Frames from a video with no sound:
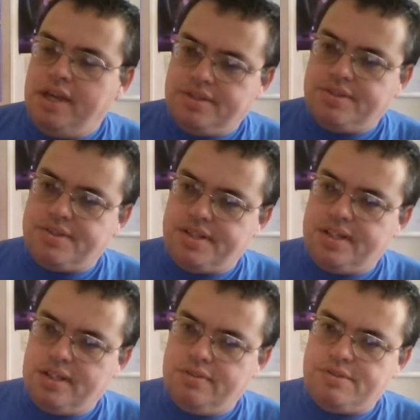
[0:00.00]
to the
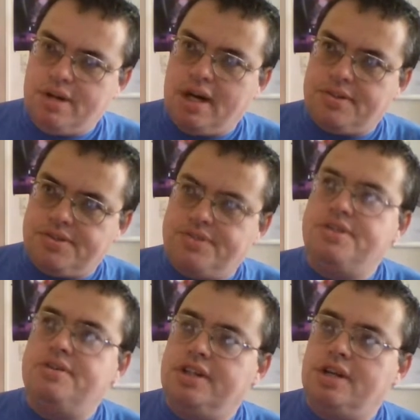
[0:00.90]
St. Louis Park
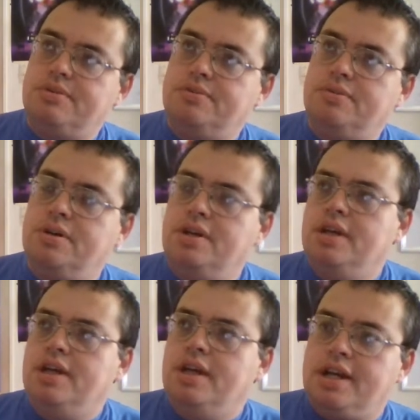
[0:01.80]
studio before
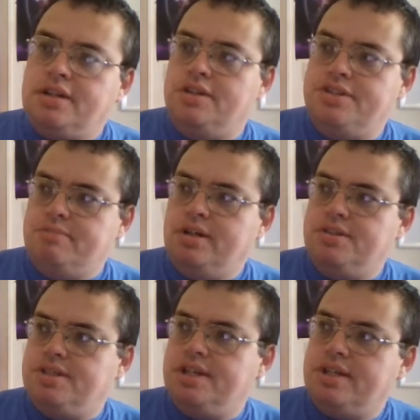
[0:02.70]
it got
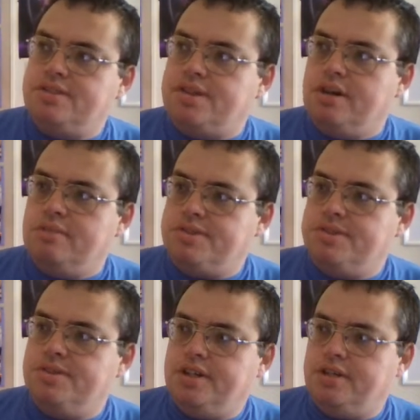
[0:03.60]
demolished and he had his home
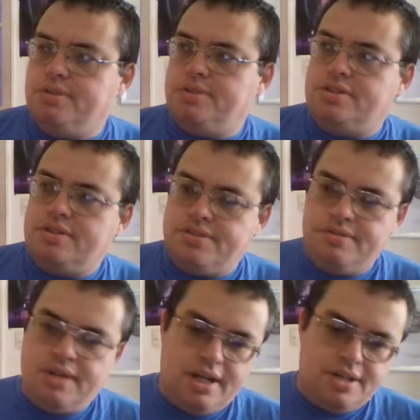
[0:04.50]
studio built at his new
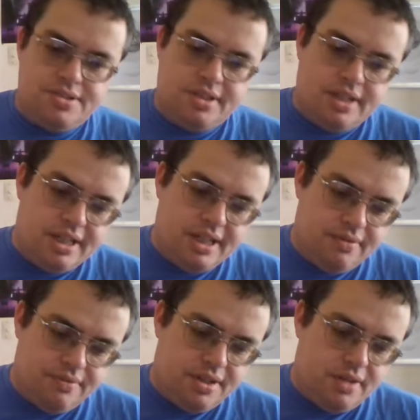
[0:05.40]
house in late
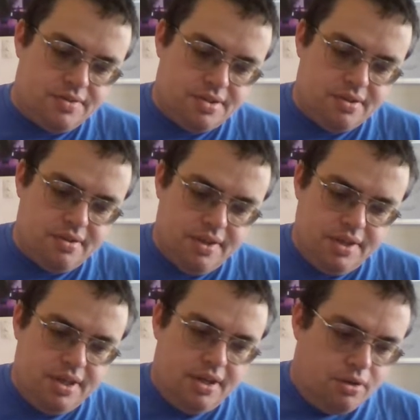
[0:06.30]
85. So
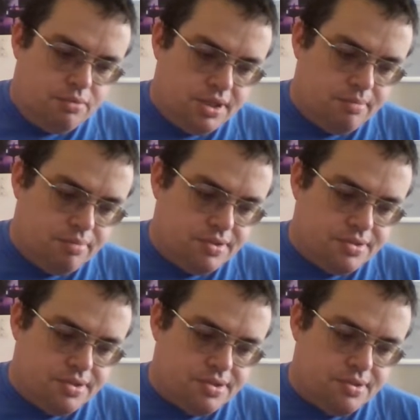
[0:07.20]
already Prince
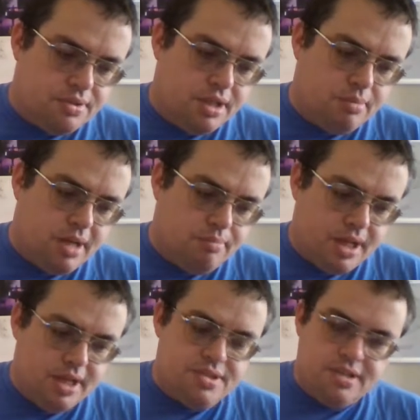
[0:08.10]
is talking about
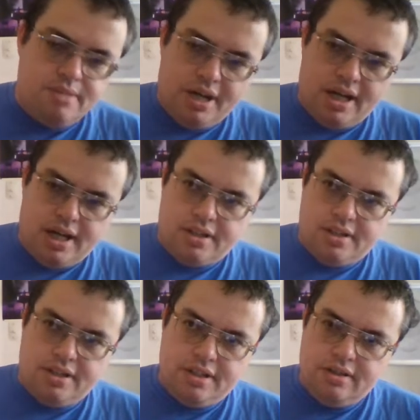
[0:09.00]
Paisley Park,
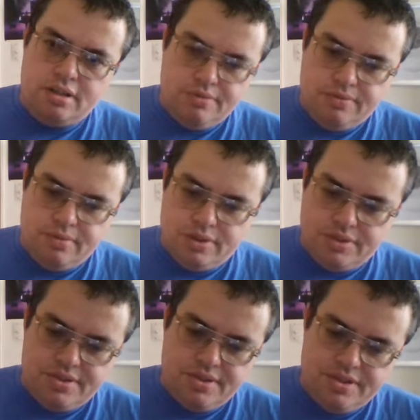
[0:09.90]
you know, long before it
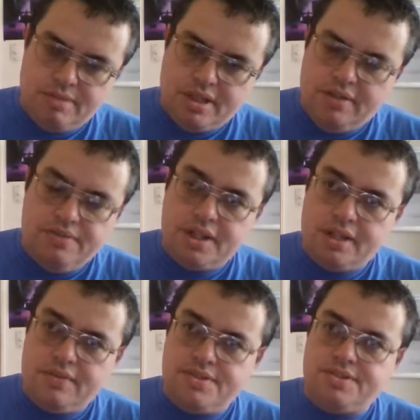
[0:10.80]
exists. I mean, I think
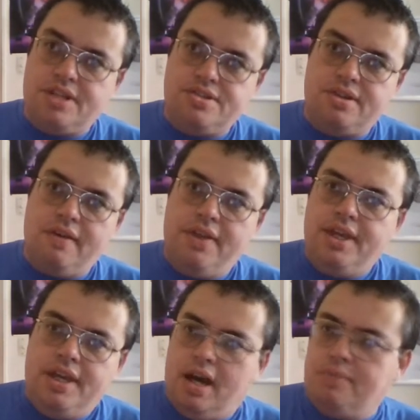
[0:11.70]
at this stage is like,
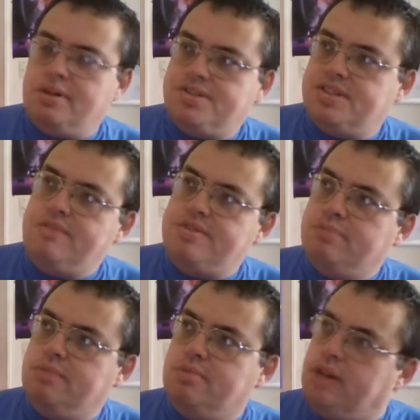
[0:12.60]
I'm going to save some
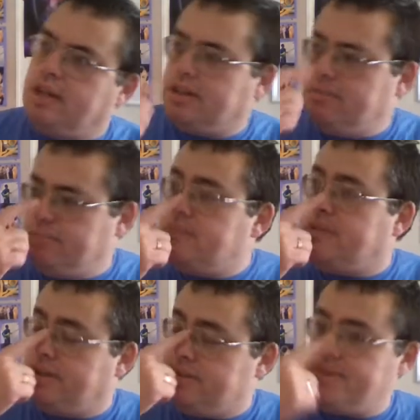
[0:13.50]
Purple Rain, I'm going to build my
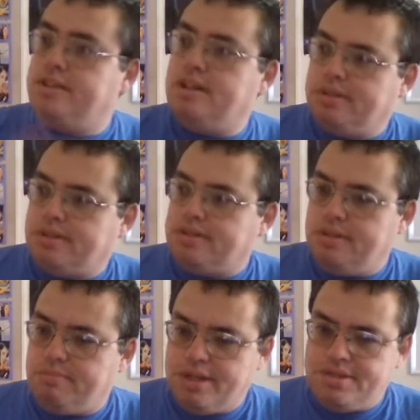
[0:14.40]
own studio, I'm going to call
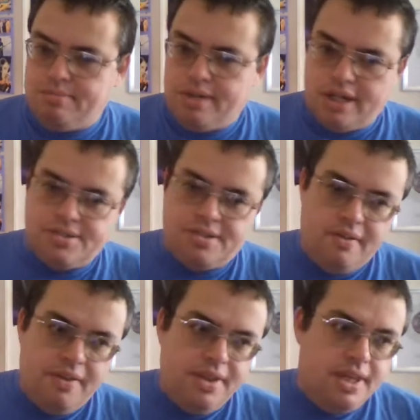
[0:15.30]
it Paisley Park. So
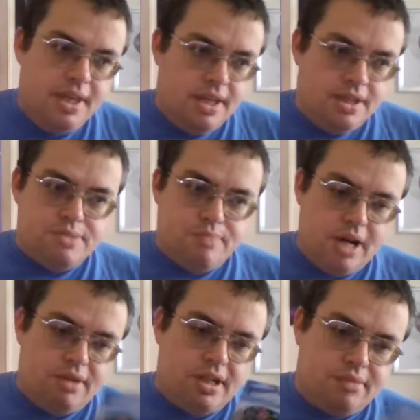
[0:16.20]
that's
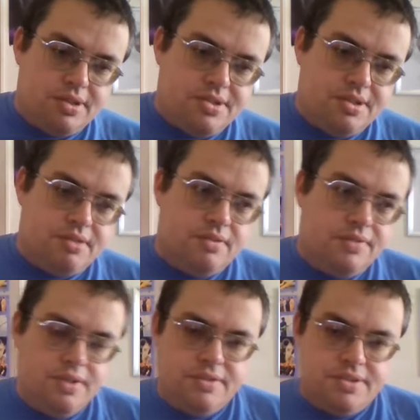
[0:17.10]
part one of my song
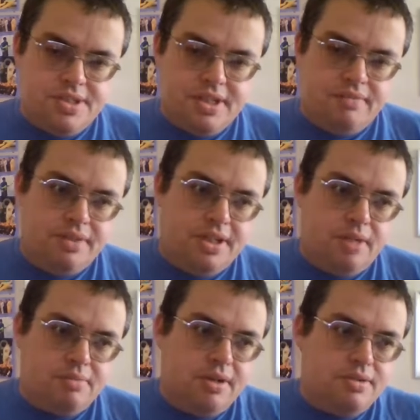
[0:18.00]
review. The second video,
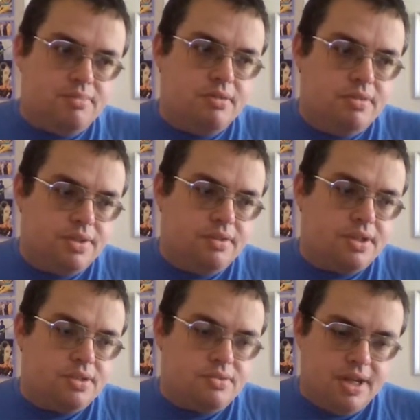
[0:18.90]
I'm going to be
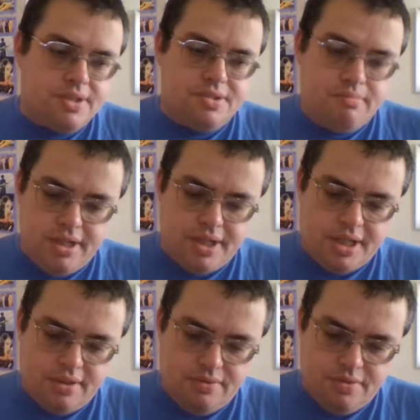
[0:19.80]
reviewing tracks
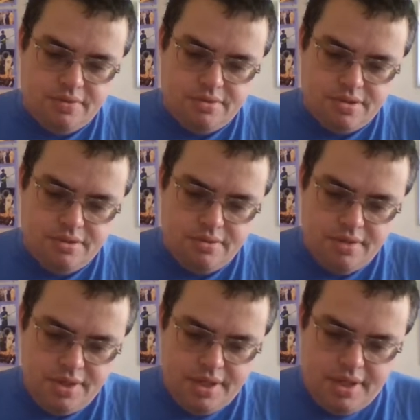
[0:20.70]
America through to
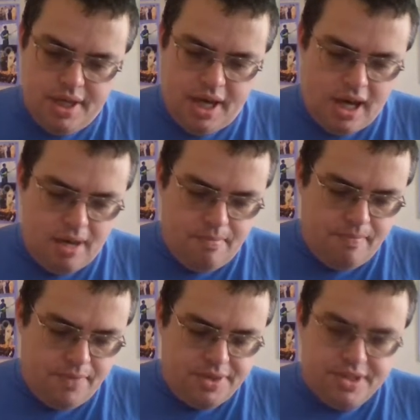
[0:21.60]

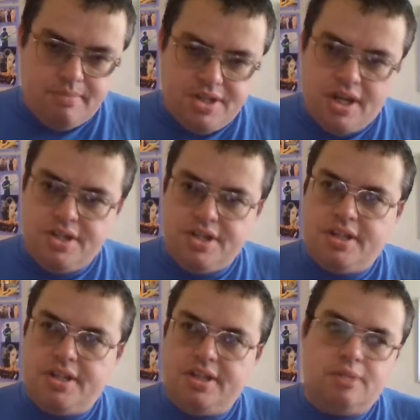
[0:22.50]

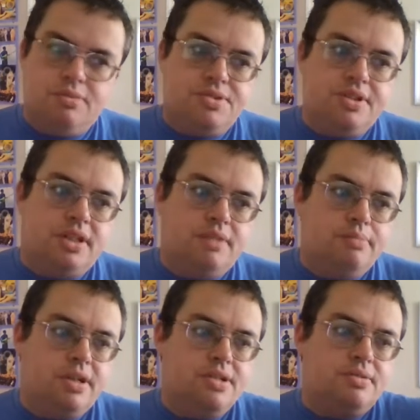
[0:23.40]
Temptation, and then I'm also going to give you a
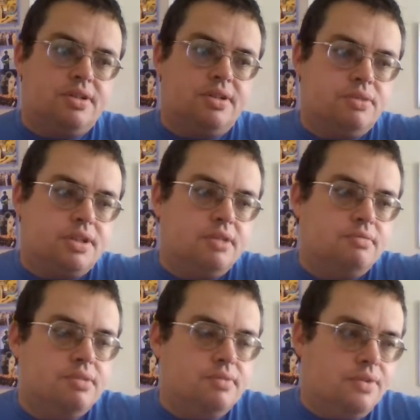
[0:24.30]
bonus. I'm going to quickly
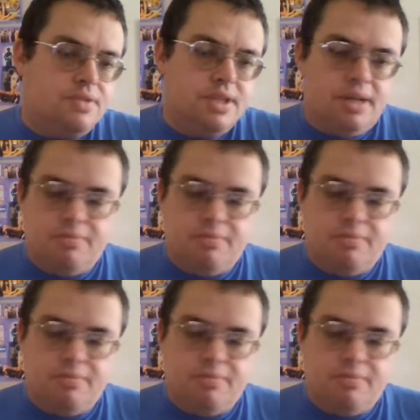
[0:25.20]
re-review the